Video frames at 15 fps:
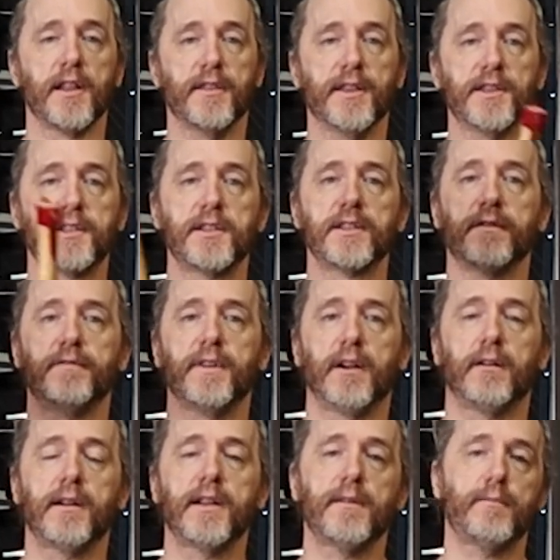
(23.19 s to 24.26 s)
This is a
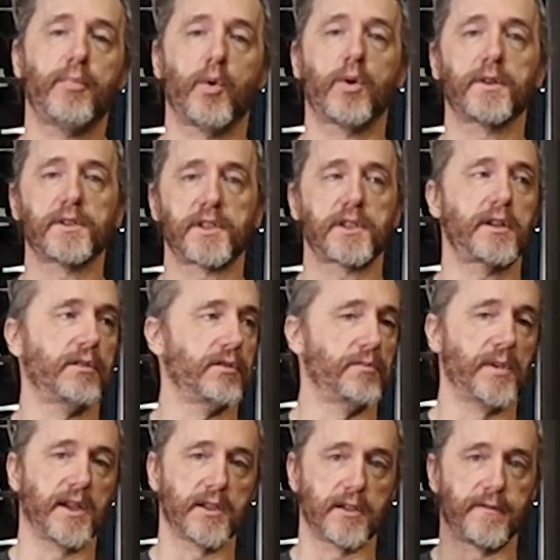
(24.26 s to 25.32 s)
very important skill
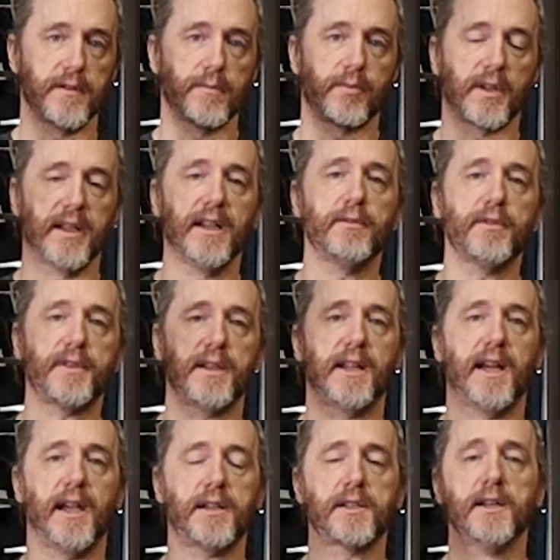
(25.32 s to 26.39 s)
because if you're playing with an
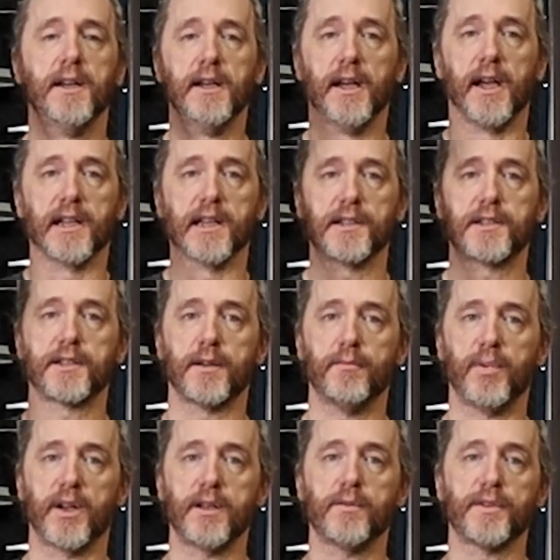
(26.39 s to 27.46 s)
axe against
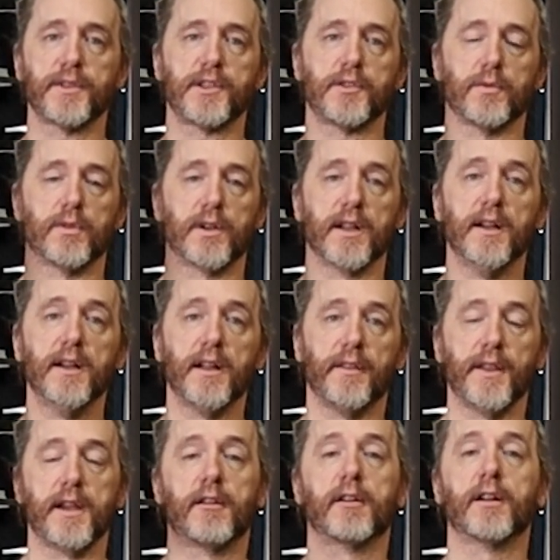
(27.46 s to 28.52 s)
somebody with a sword,
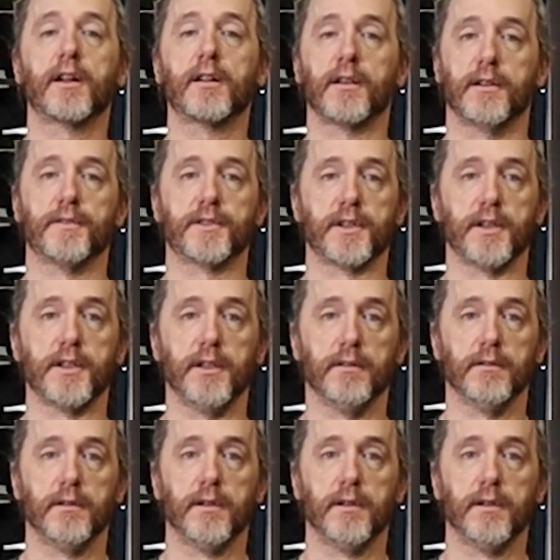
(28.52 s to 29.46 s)
they are gonna close on you.